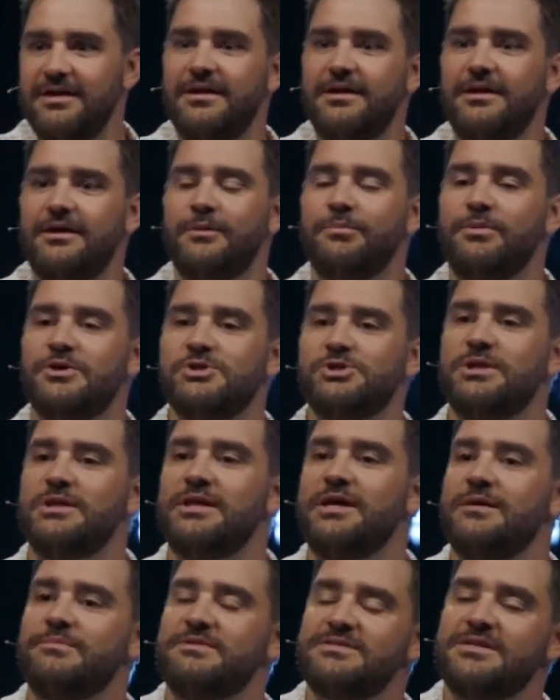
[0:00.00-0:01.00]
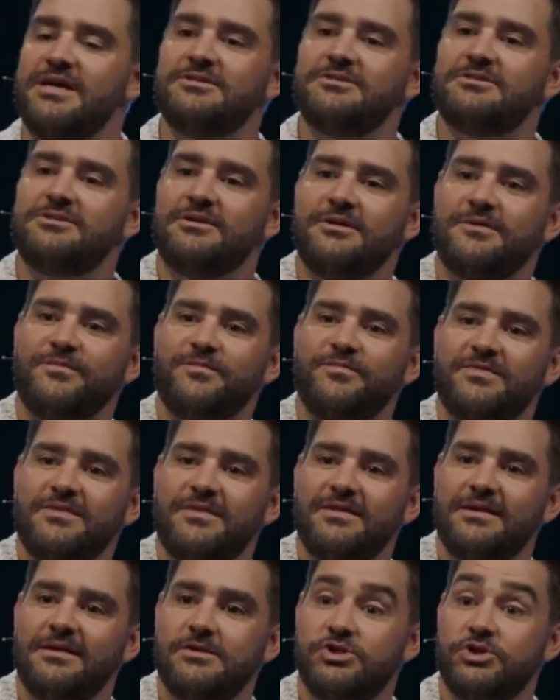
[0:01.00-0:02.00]
Persian name is Esther.
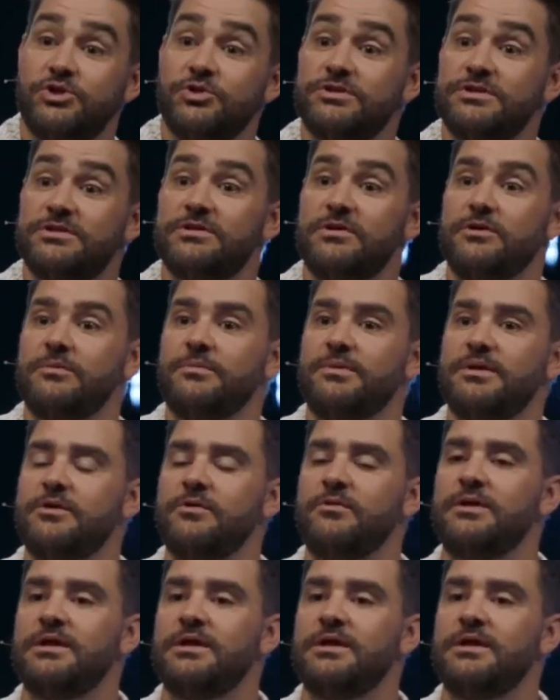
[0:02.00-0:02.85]
Chooses her to be queen.